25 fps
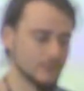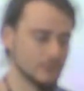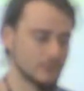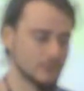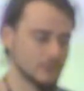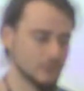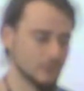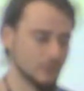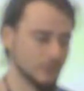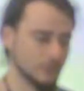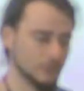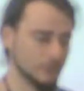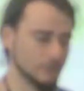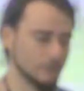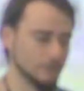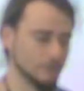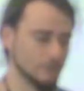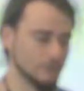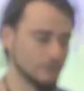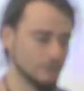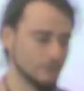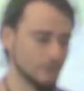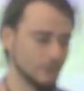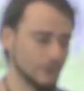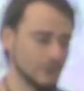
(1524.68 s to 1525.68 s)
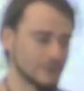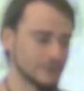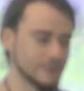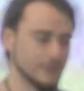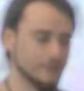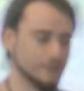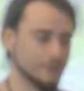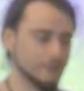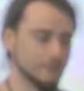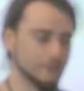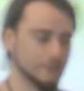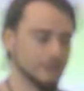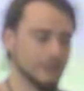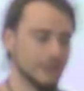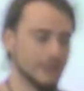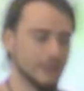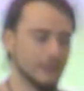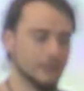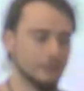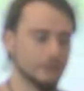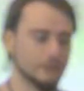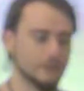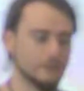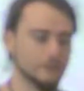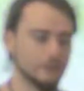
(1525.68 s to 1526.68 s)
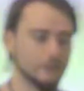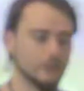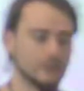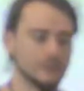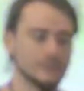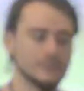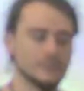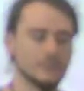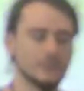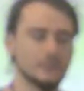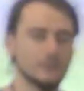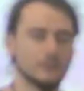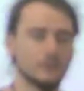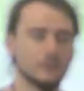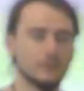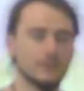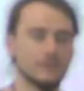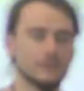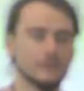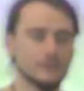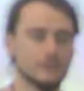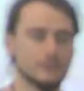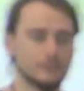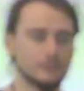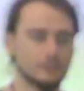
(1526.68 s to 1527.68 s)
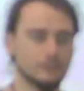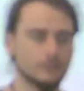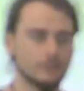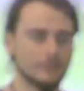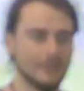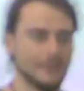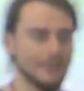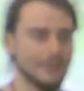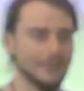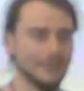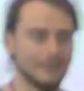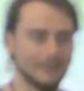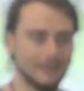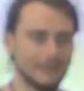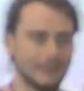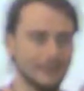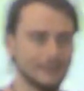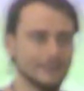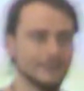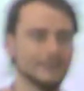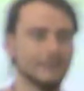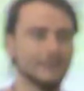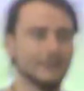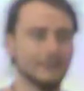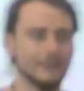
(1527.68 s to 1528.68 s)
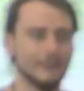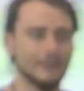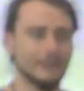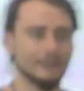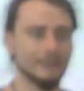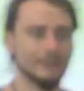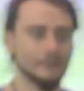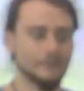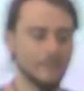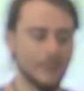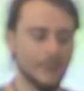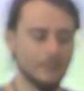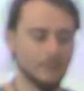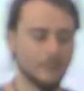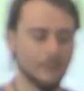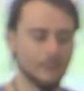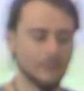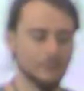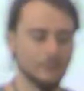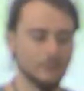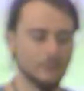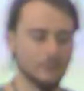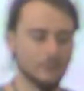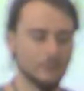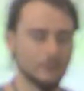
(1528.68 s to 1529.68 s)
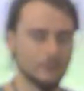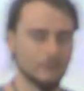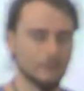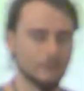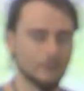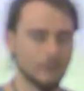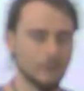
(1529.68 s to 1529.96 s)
So, for example, now the points in Joensuu they are not there on the map anymore.